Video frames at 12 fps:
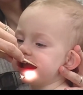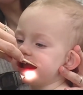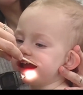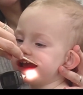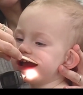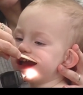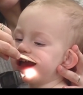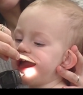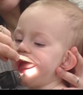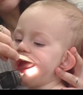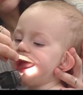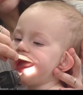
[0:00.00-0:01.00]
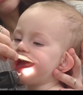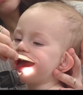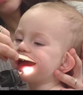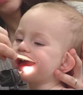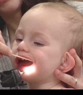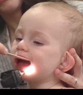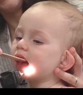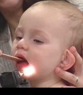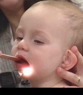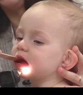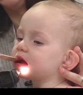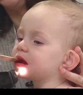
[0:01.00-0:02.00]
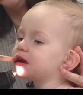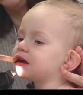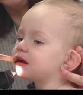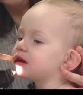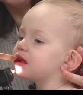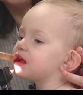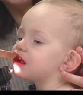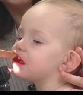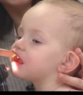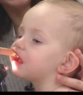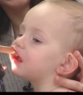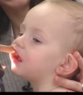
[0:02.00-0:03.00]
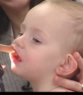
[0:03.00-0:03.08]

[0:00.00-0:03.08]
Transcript: her lips between tries at seeing her mouth. And of